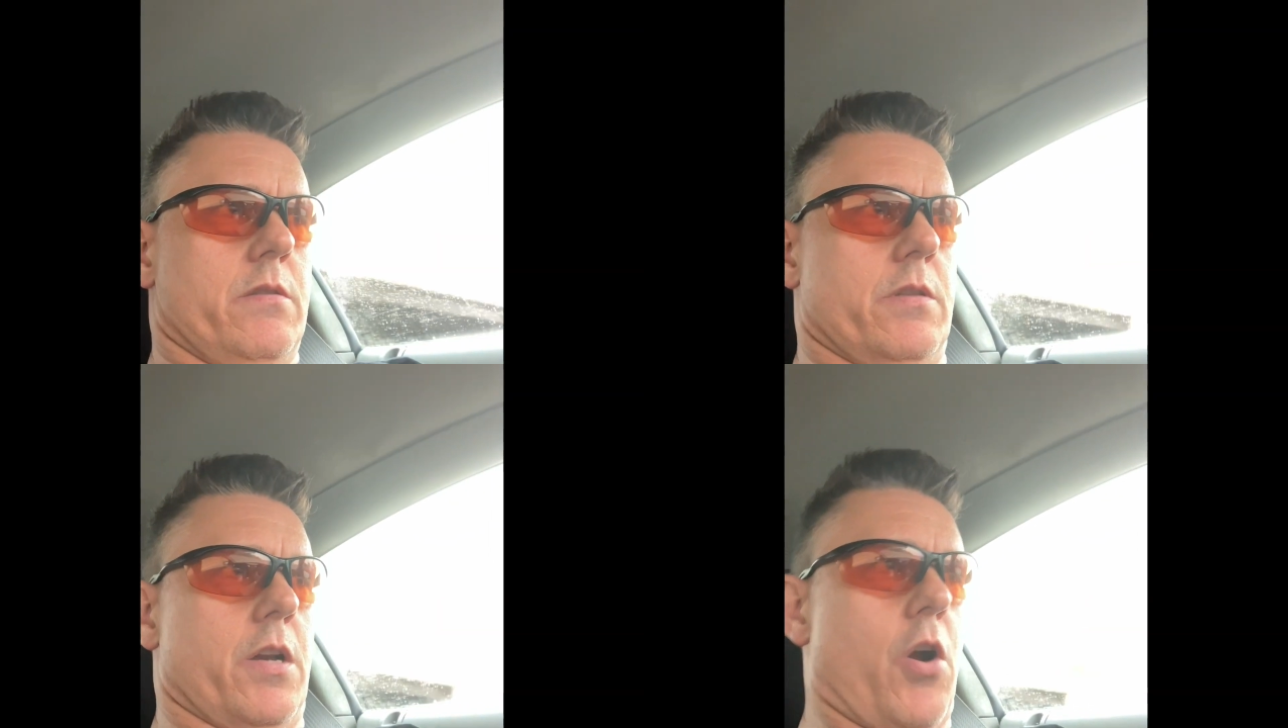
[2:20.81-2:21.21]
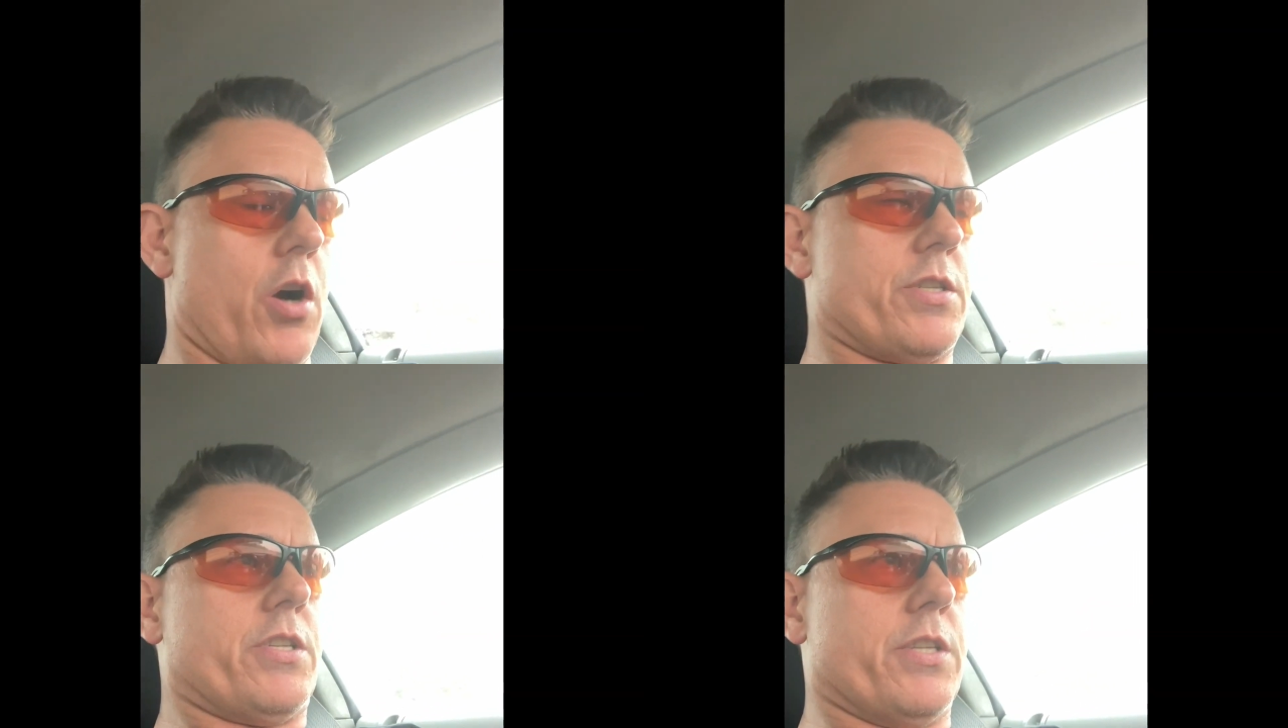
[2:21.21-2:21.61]
The
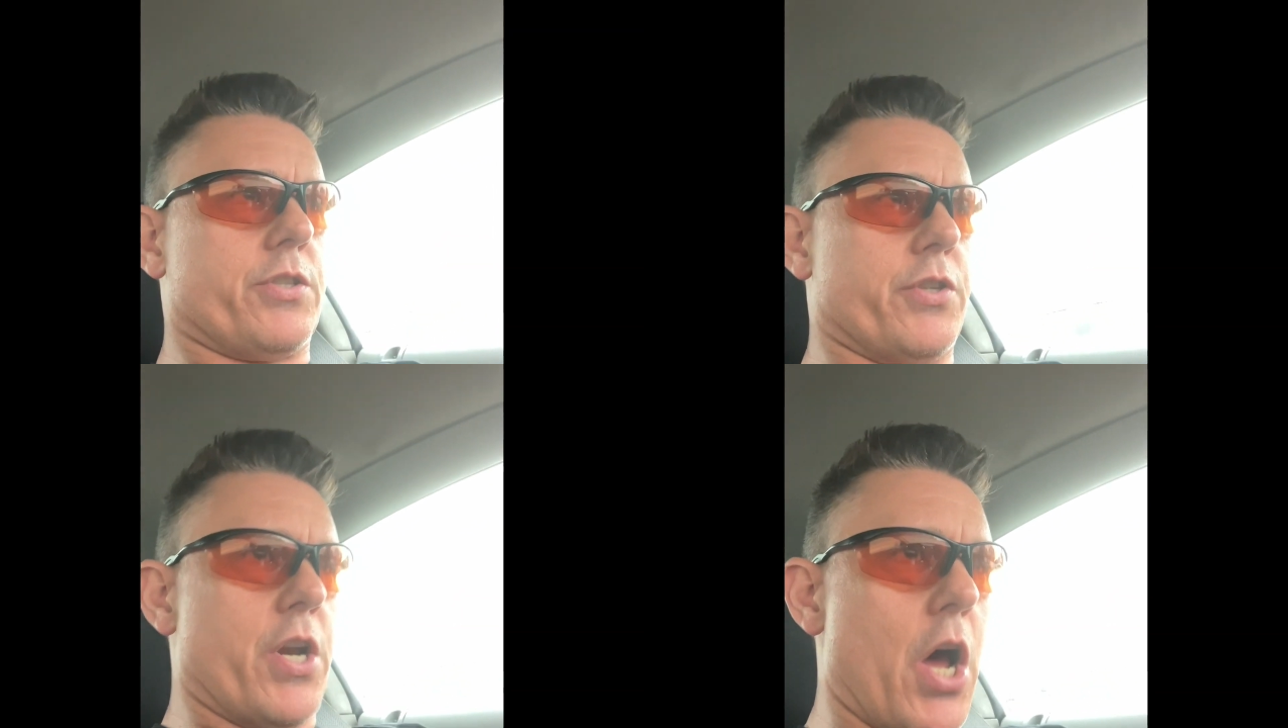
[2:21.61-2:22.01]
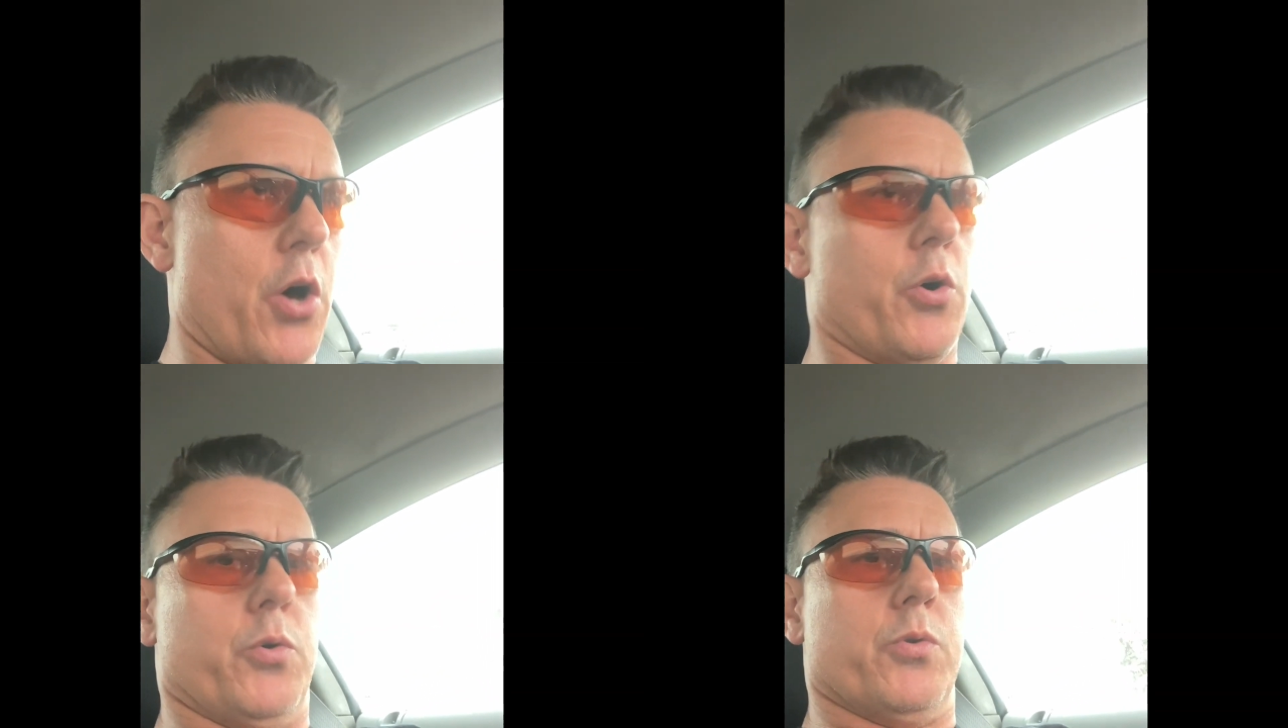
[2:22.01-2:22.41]
narcissist
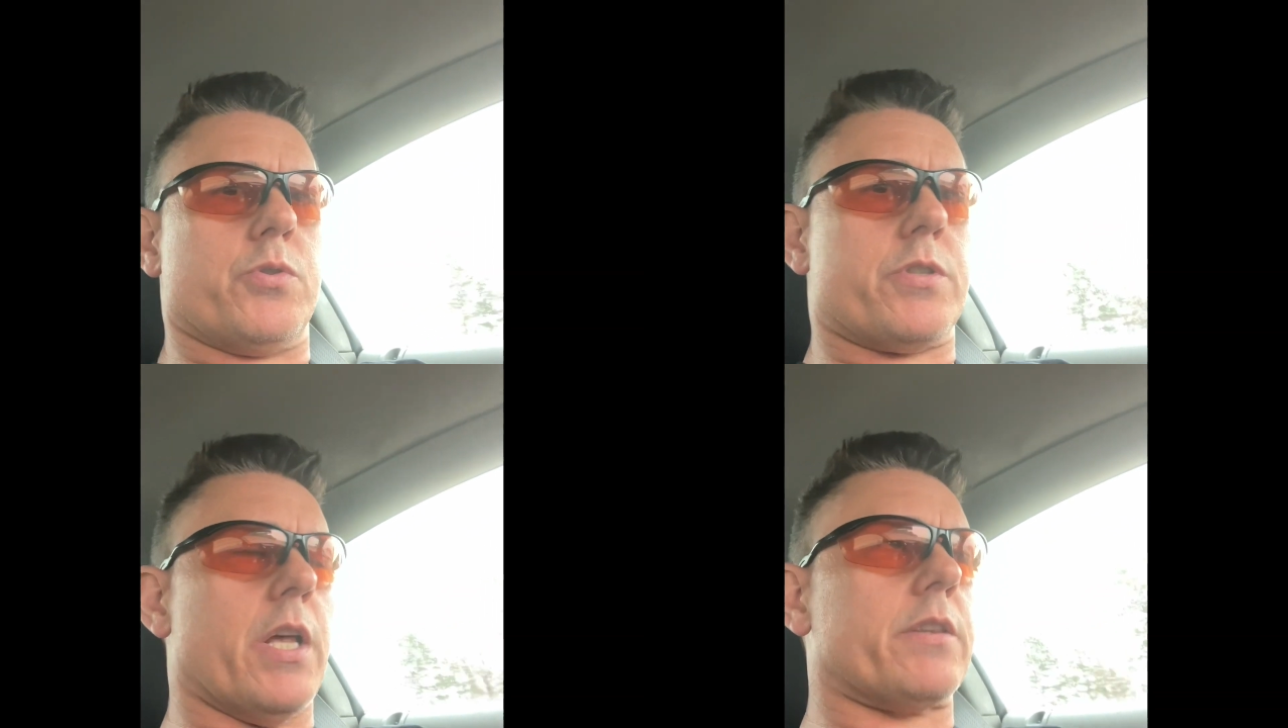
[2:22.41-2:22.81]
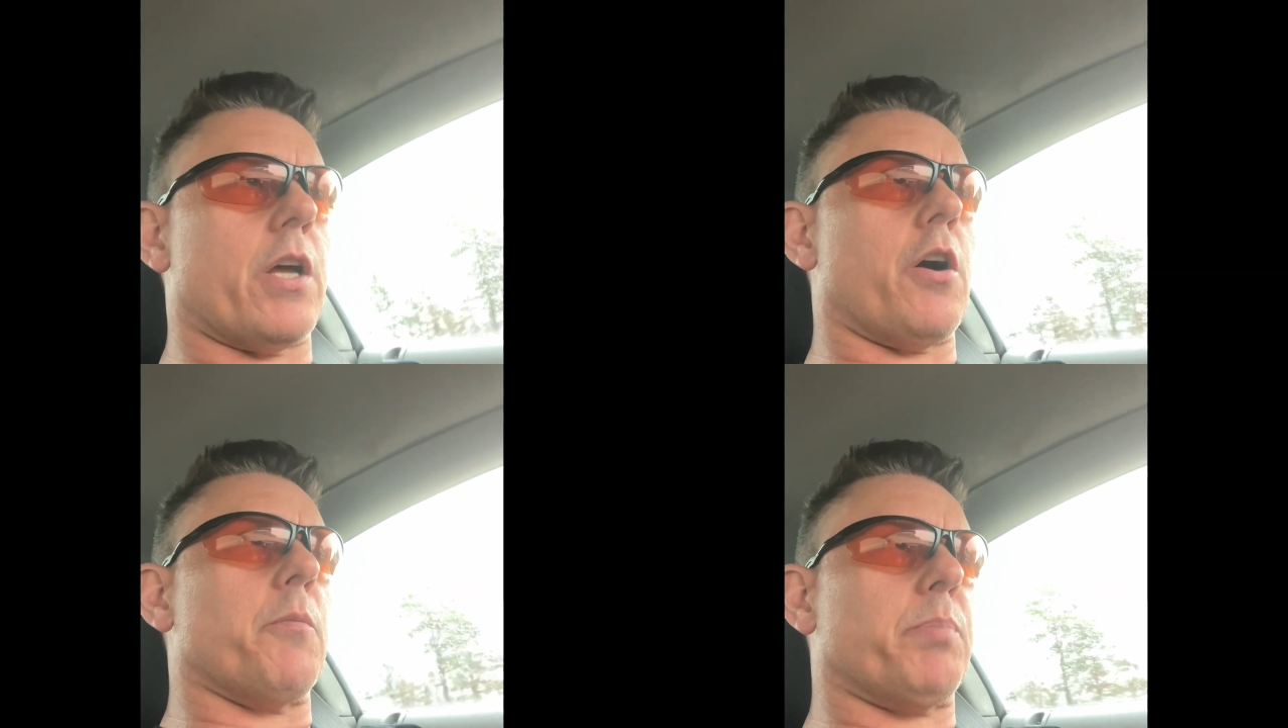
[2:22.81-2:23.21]
knows that there are